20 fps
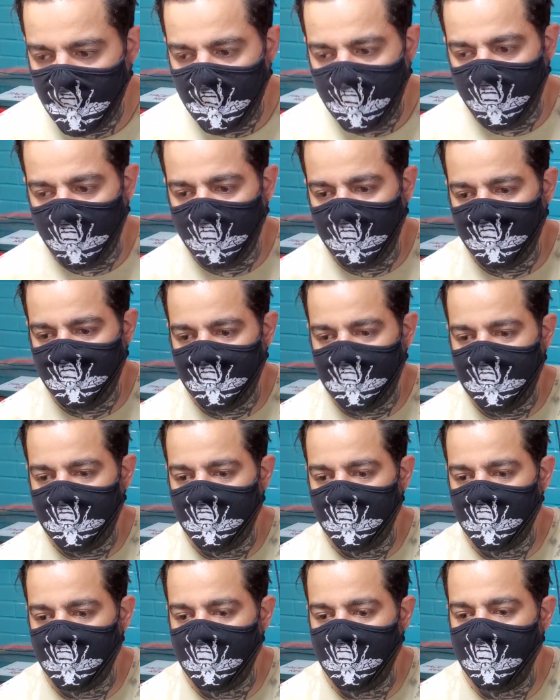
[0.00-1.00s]
all
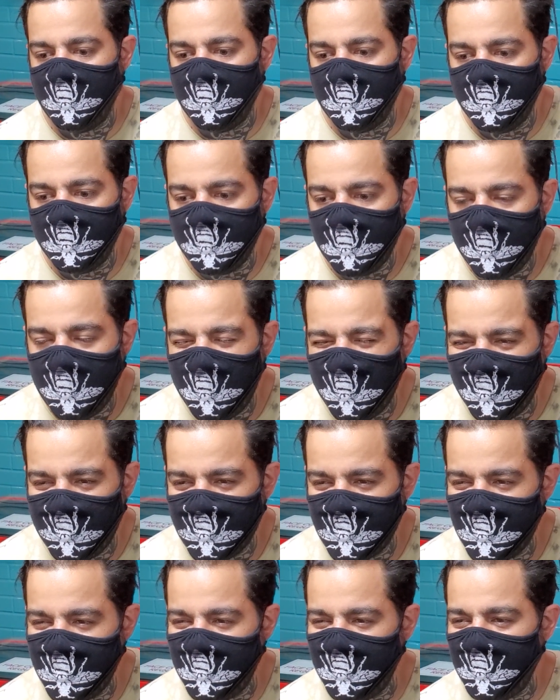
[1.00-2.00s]
about um,
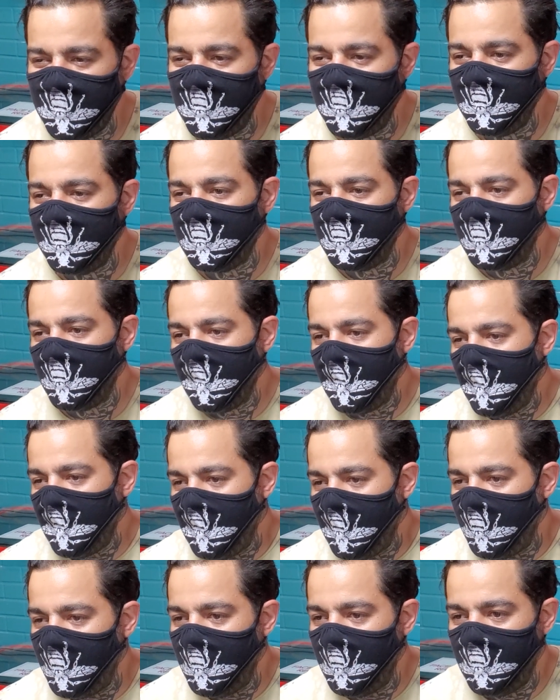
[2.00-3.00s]
energy,
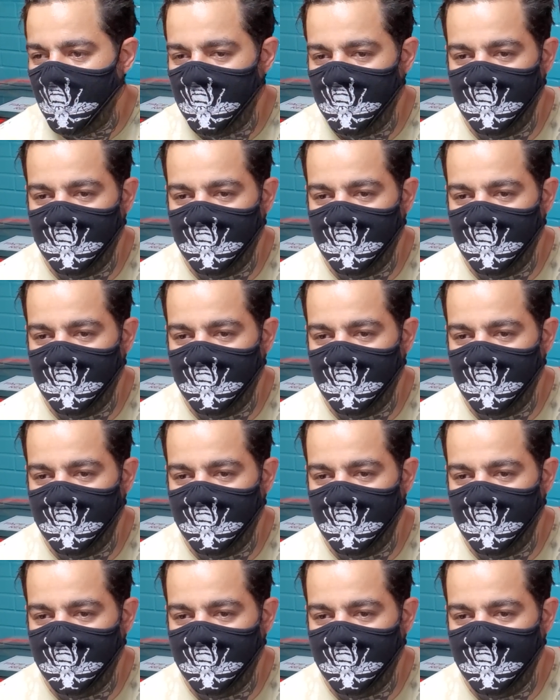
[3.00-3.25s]
uh,